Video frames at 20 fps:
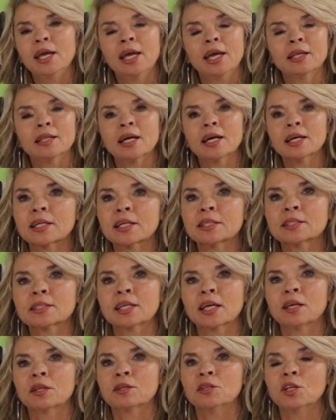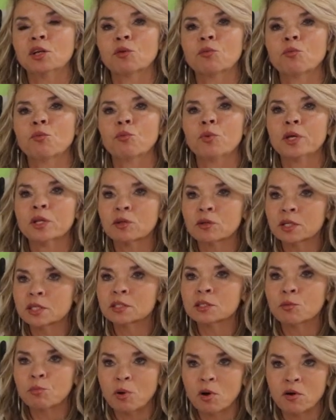And I said, you know, winter
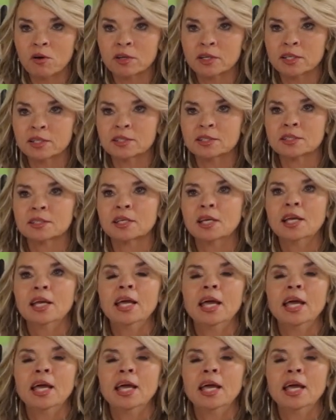is upon us